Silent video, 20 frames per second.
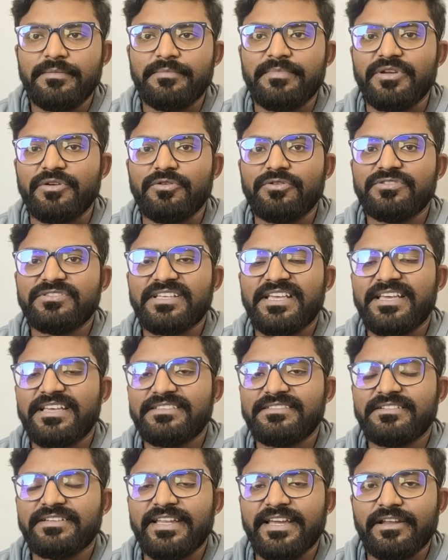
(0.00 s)
Because
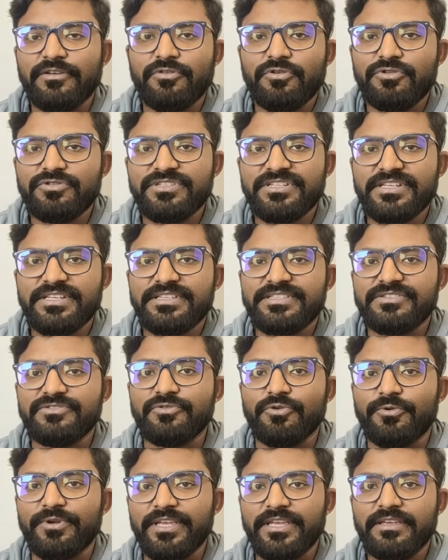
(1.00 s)
as the technology is
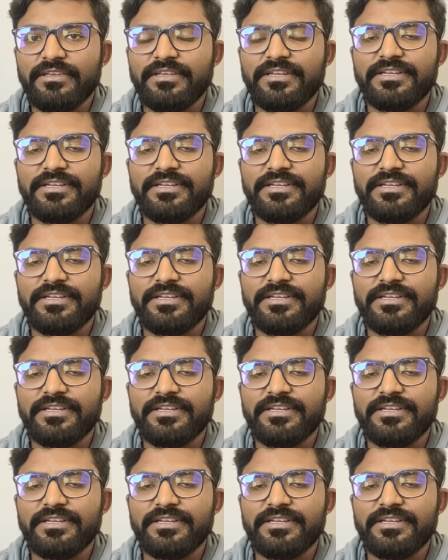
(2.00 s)
growing,